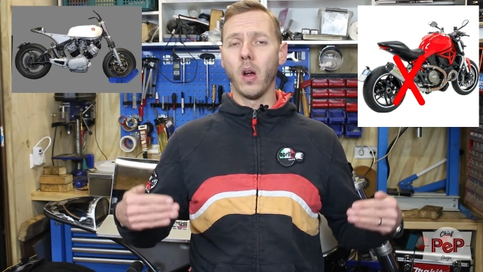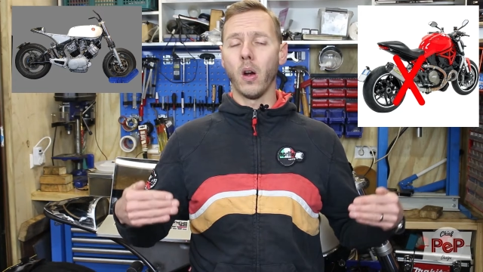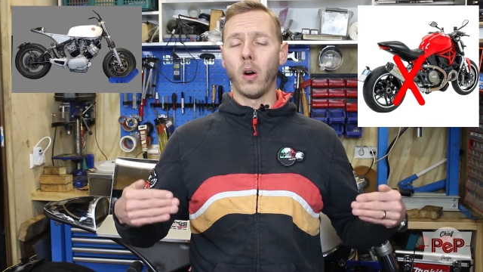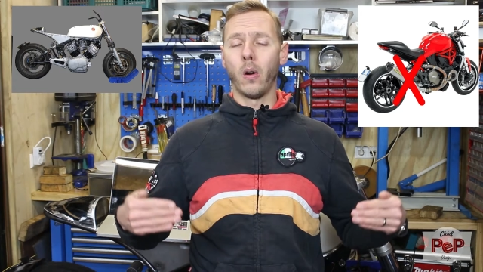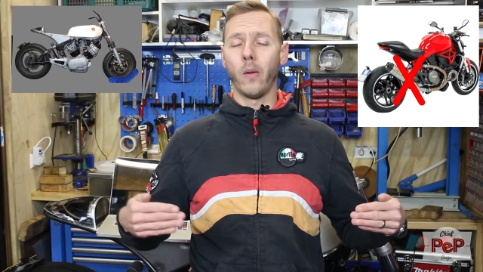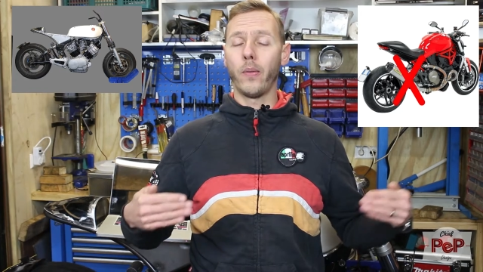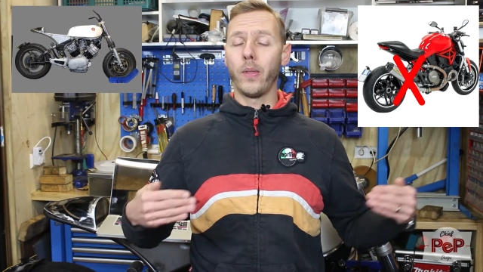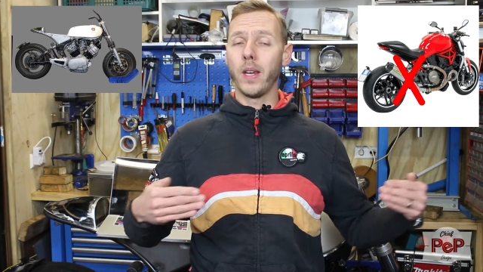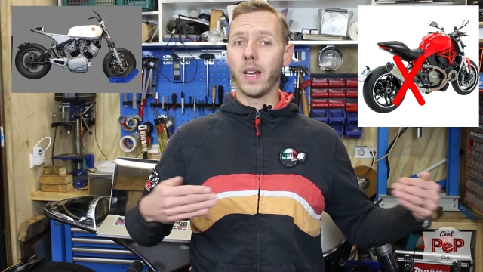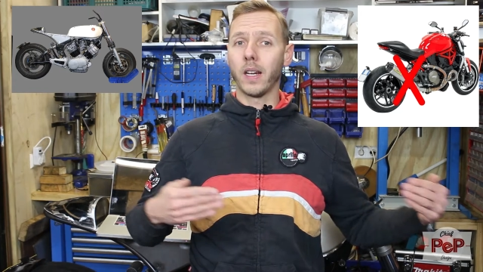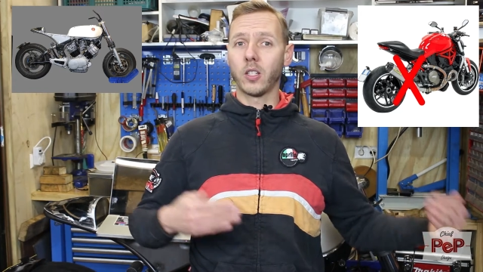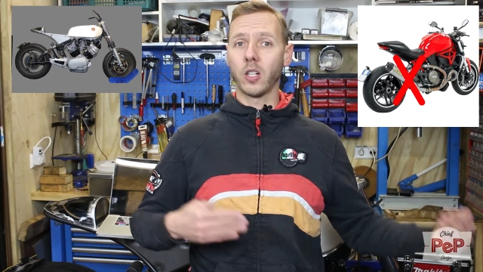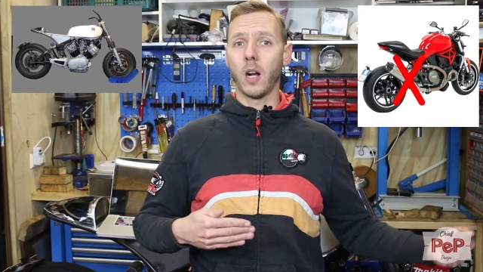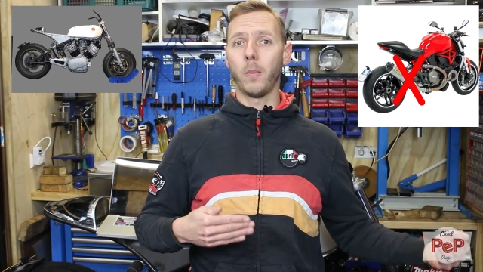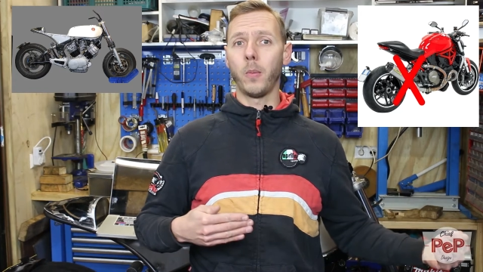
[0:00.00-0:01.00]
of the
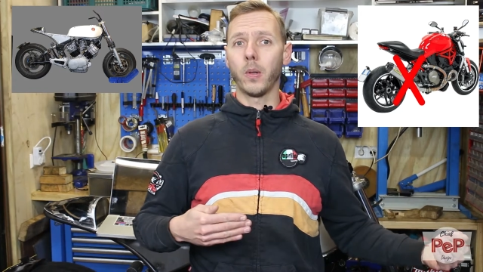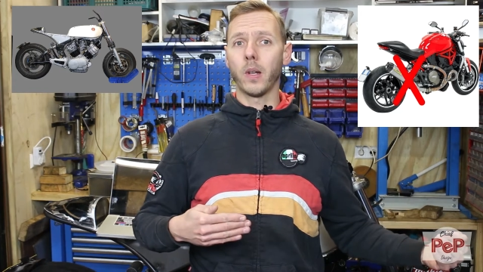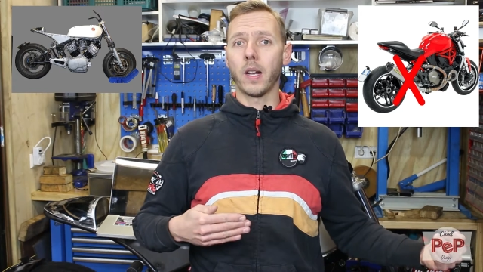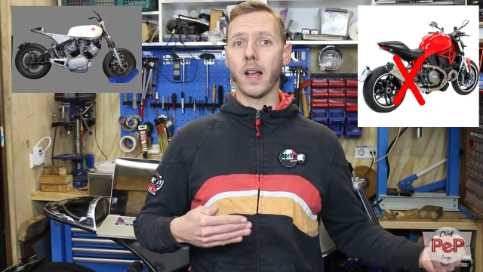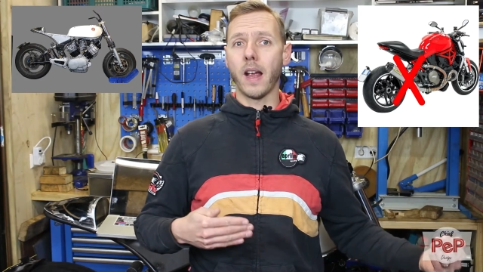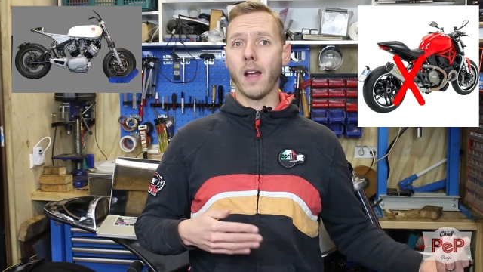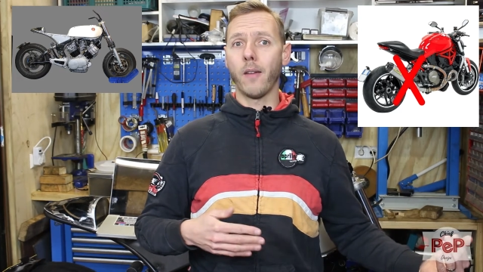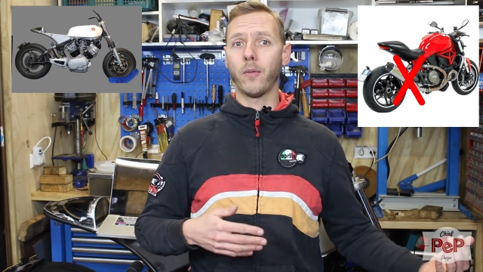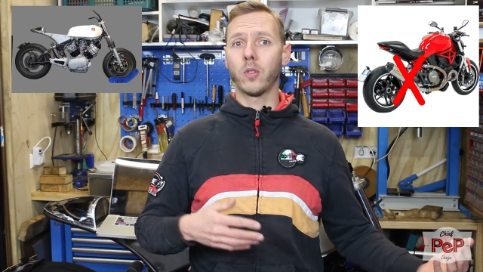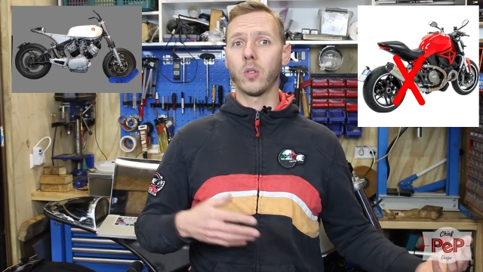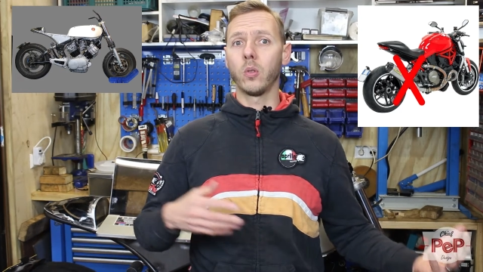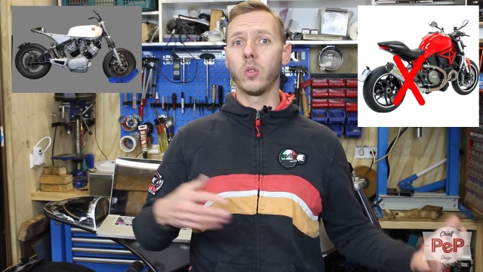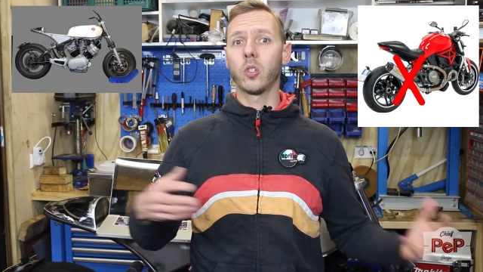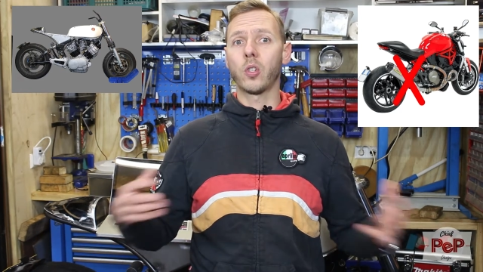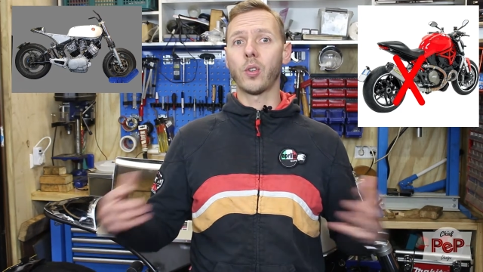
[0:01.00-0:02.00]
example that I have
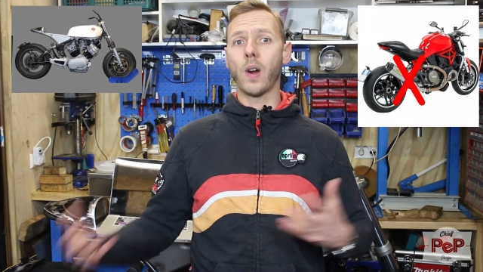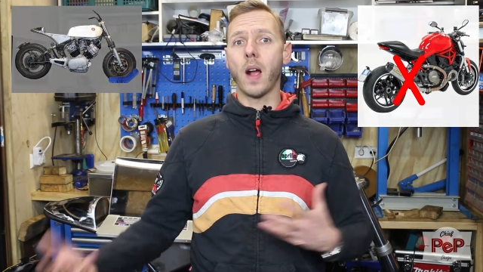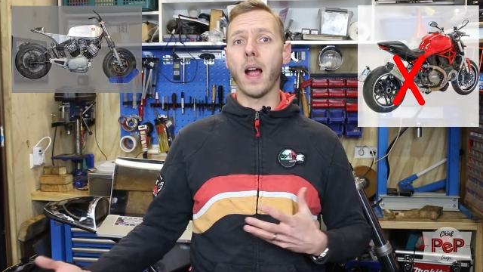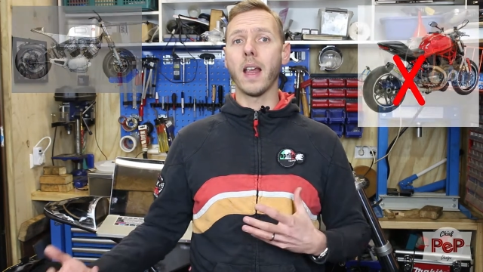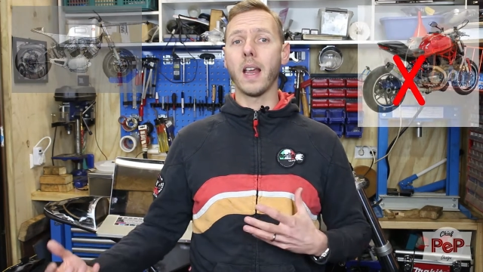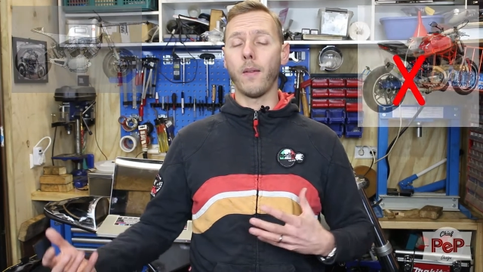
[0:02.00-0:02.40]
to try